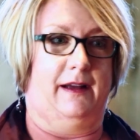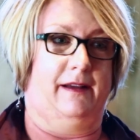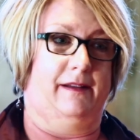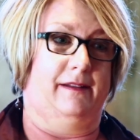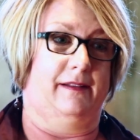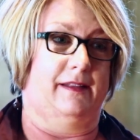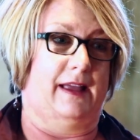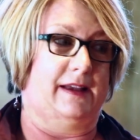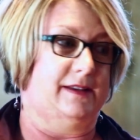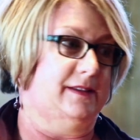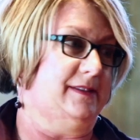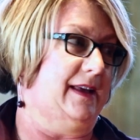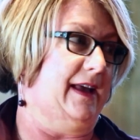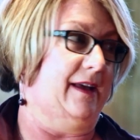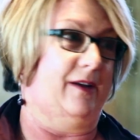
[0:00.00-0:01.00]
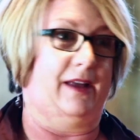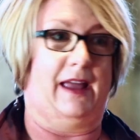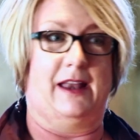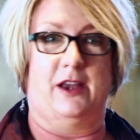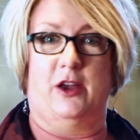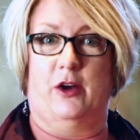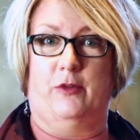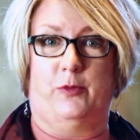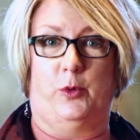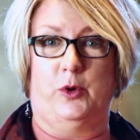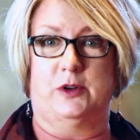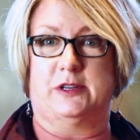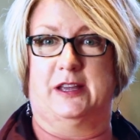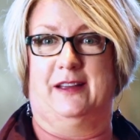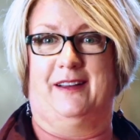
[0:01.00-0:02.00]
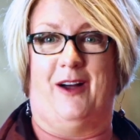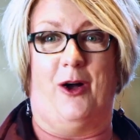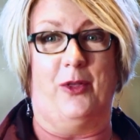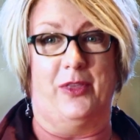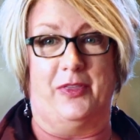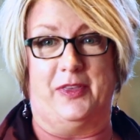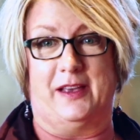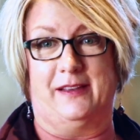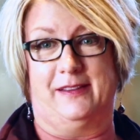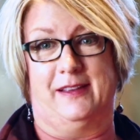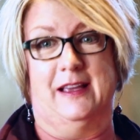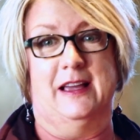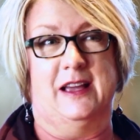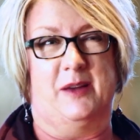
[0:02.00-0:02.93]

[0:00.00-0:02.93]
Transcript: I like to say, can you afford all the things?